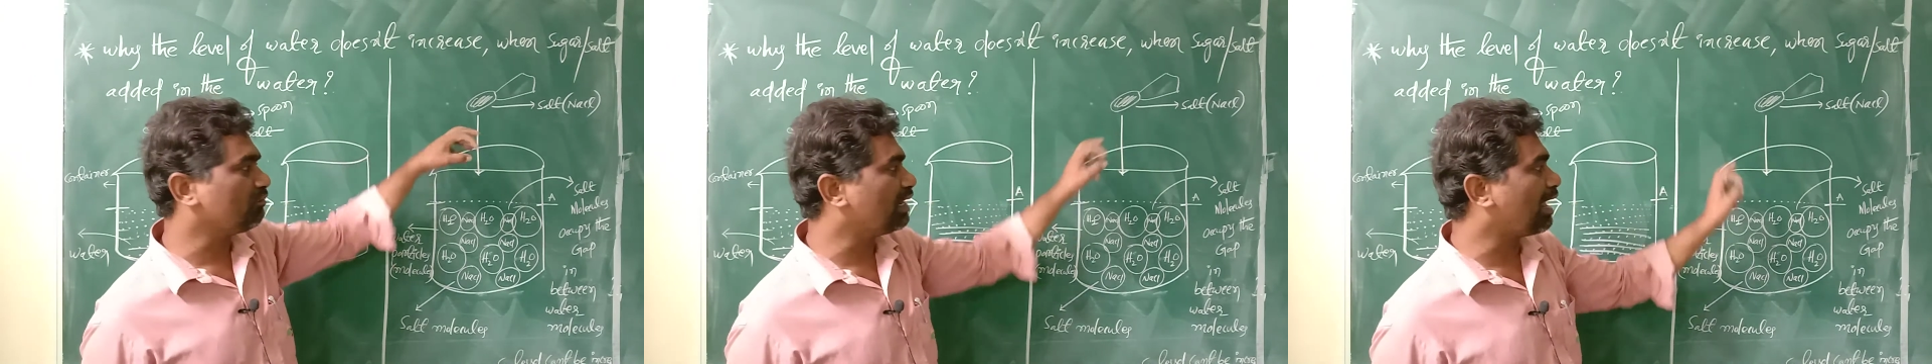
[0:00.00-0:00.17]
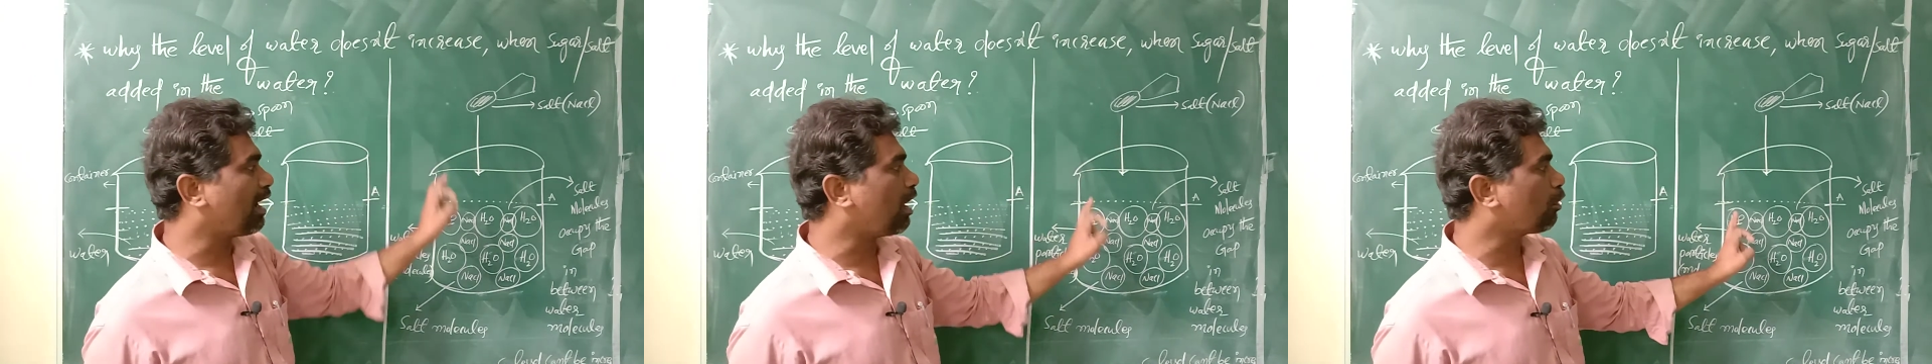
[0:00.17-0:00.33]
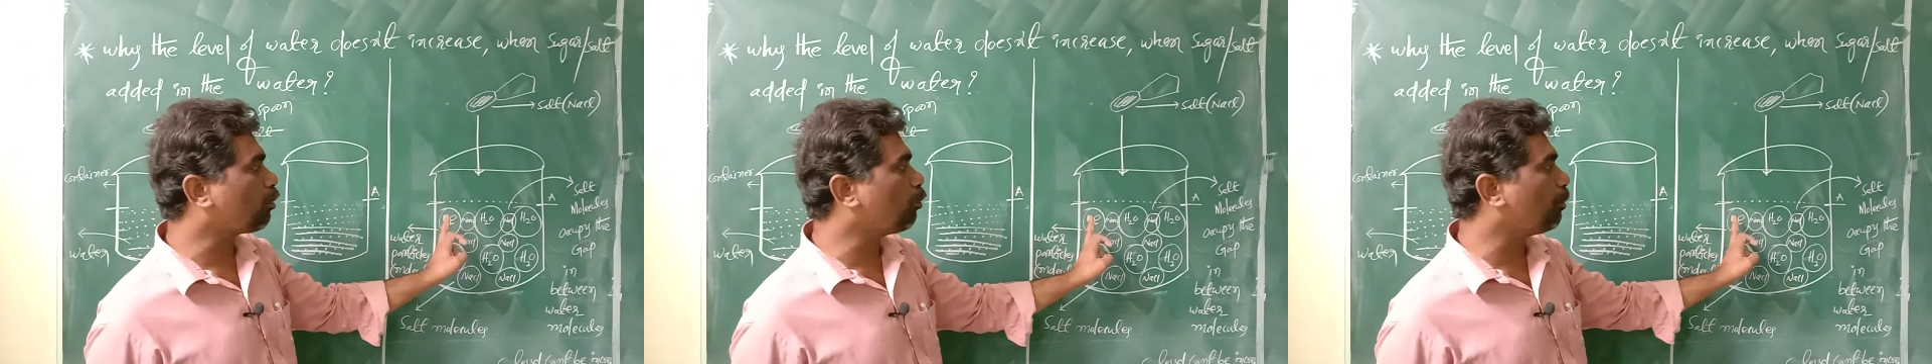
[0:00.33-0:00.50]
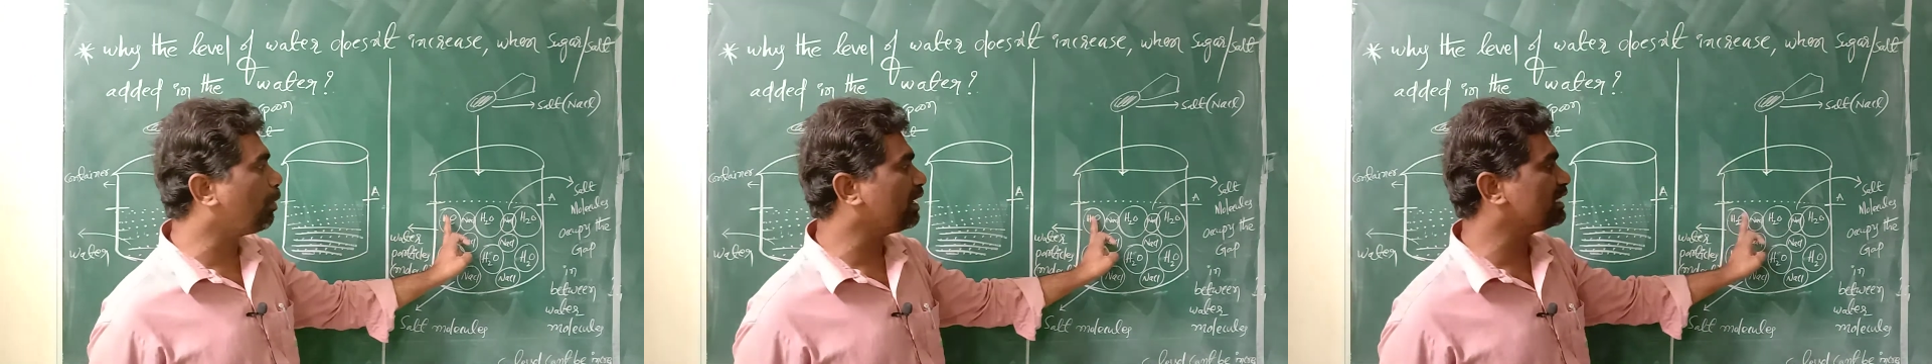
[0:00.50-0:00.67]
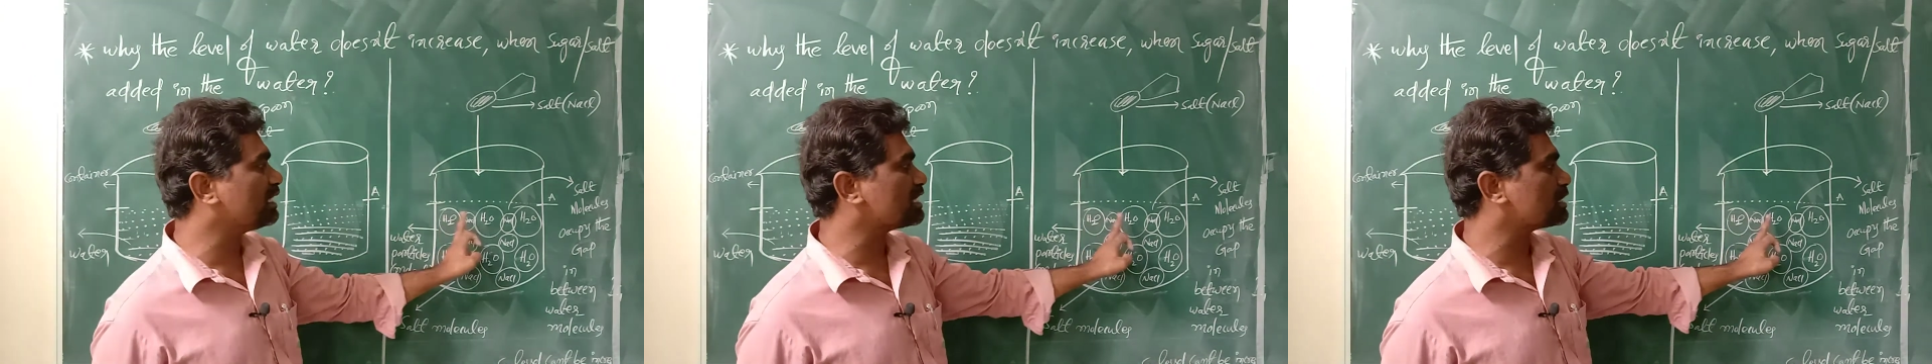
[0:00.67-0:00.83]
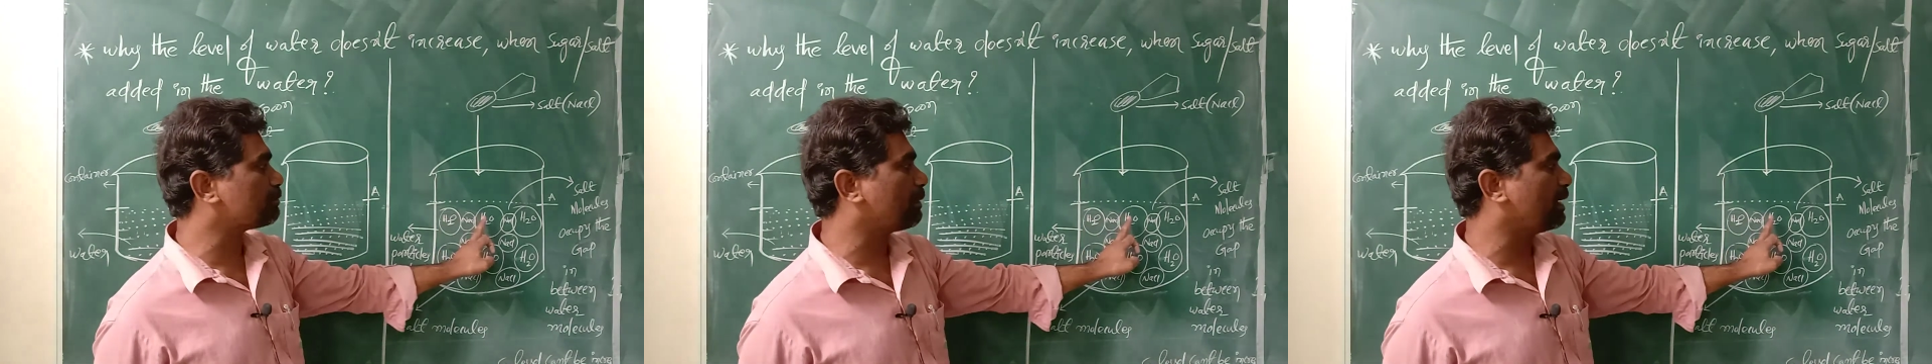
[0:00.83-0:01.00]
will occupy
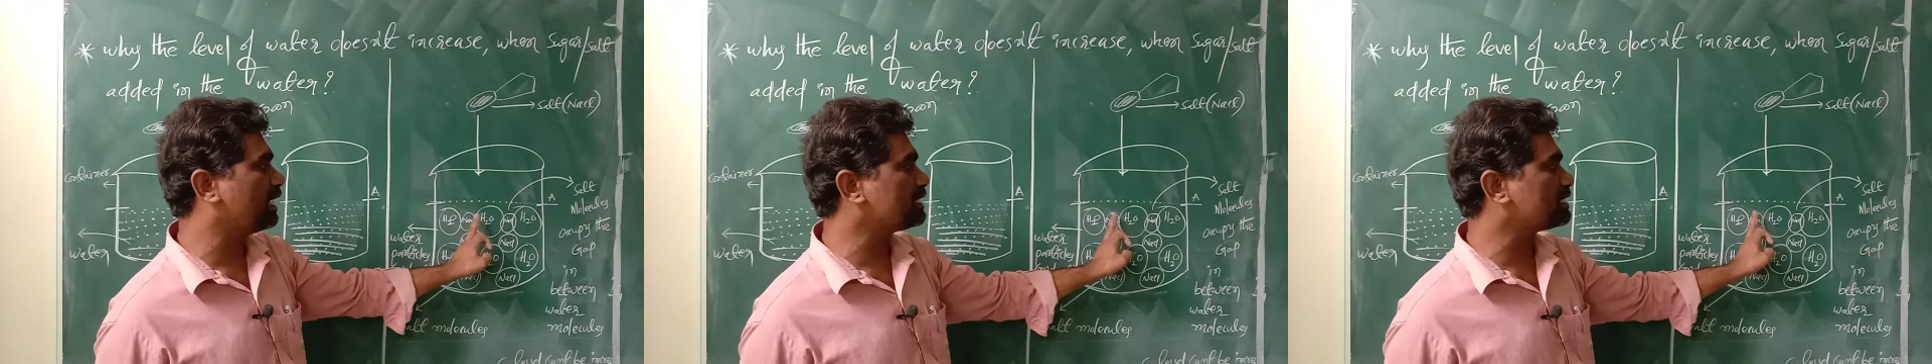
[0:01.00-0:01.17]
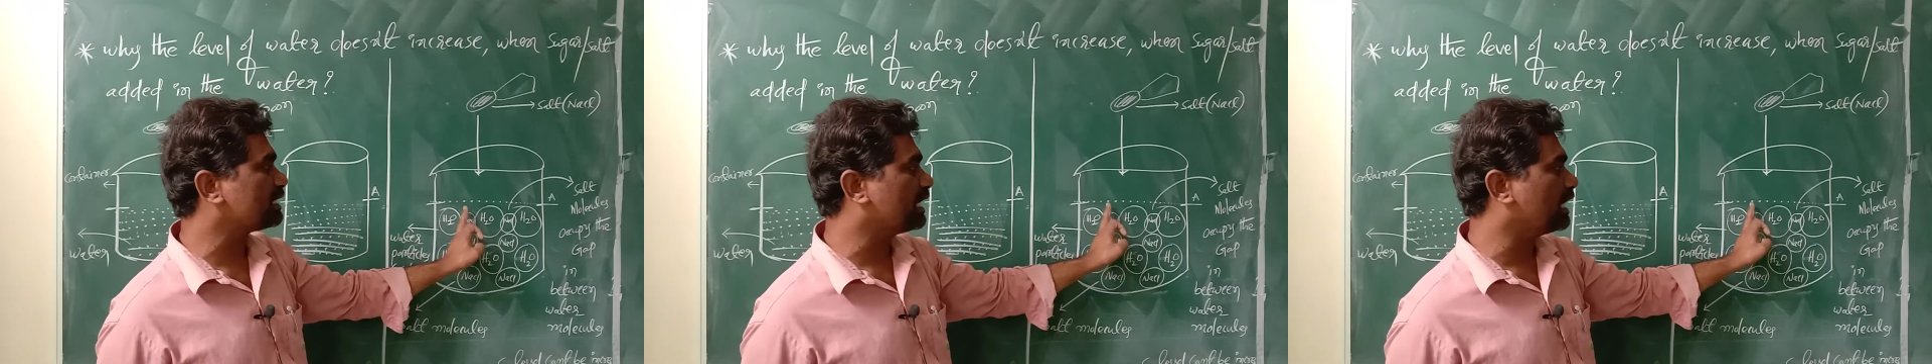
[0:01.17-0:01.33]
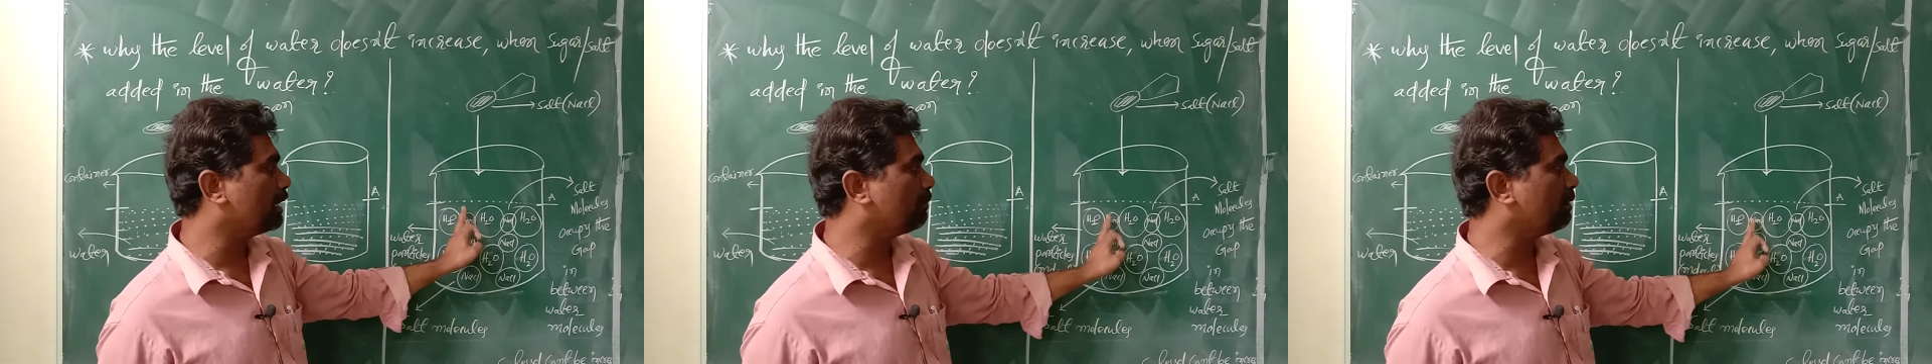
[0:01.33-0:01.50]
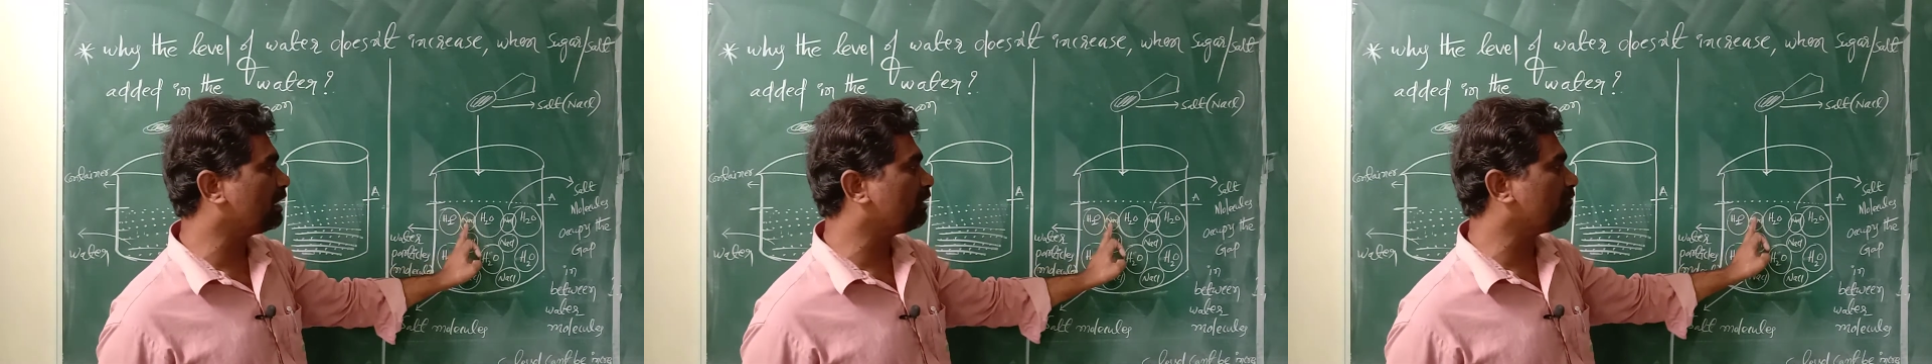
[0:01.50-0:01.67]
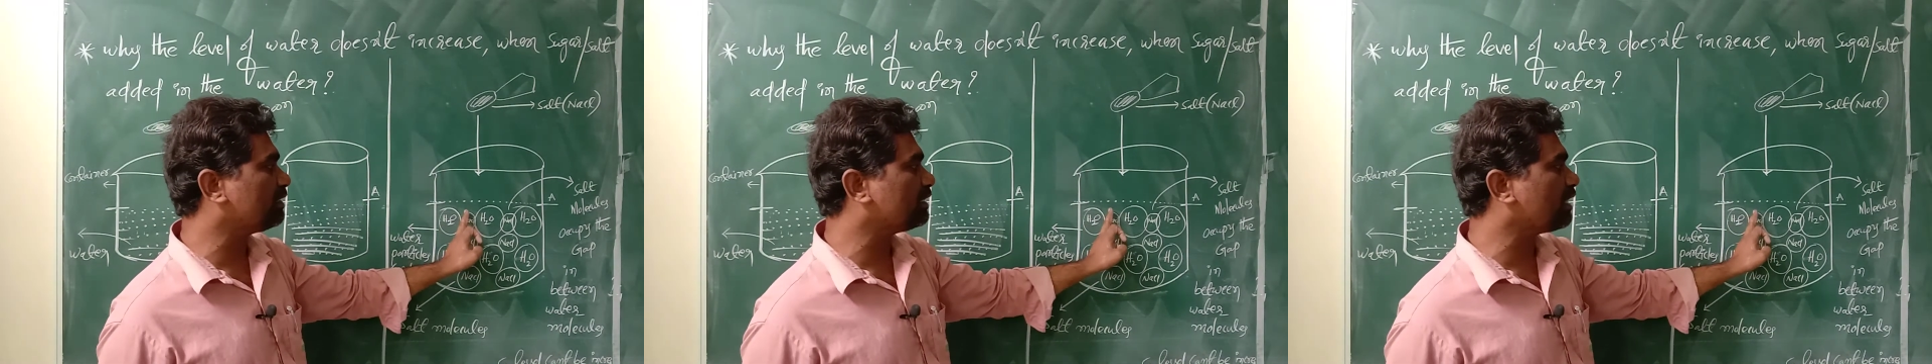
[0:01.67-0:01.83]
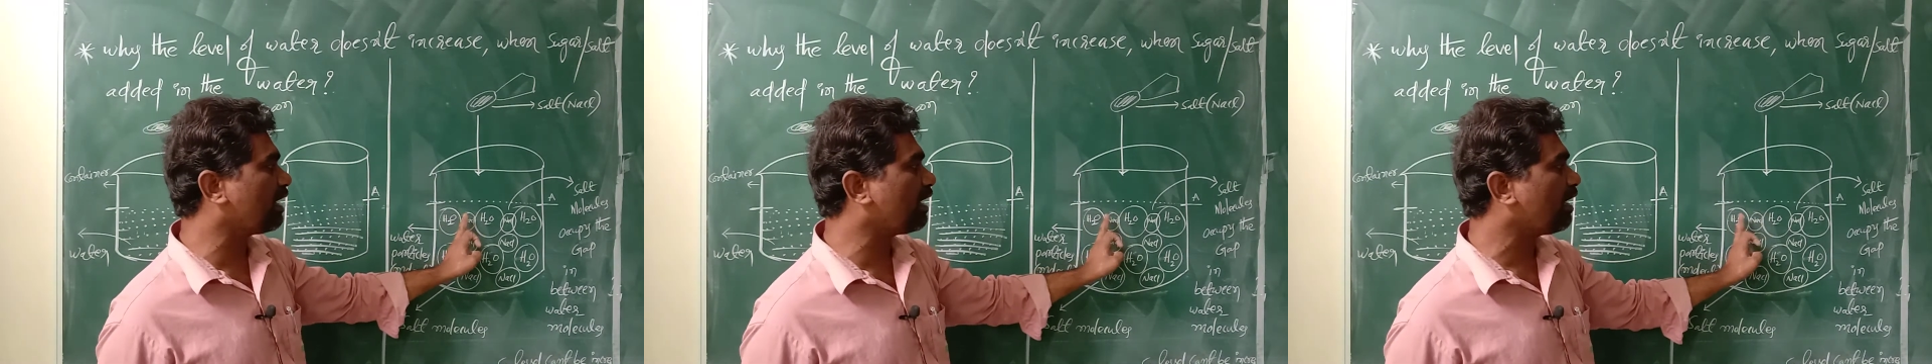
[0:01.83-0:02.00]
the space in
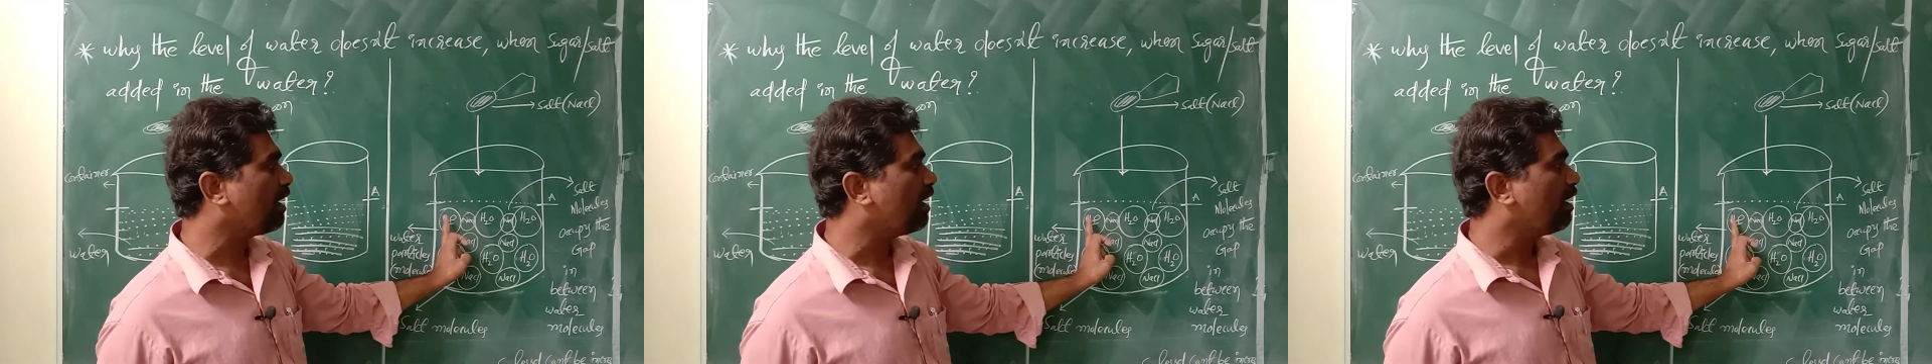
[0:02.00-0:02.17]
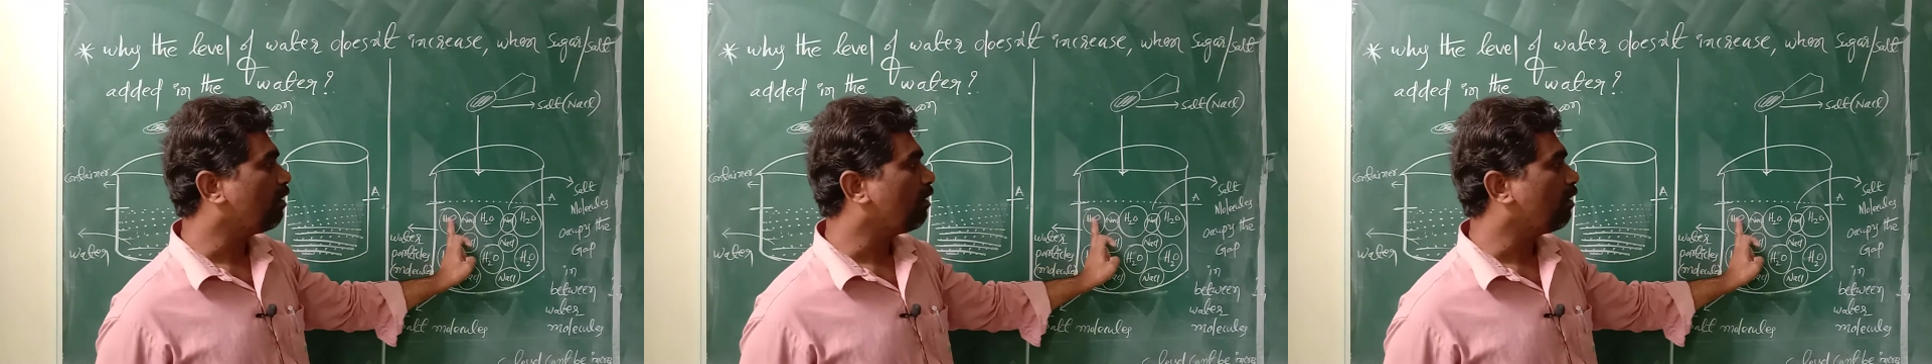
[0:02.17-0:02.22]
between the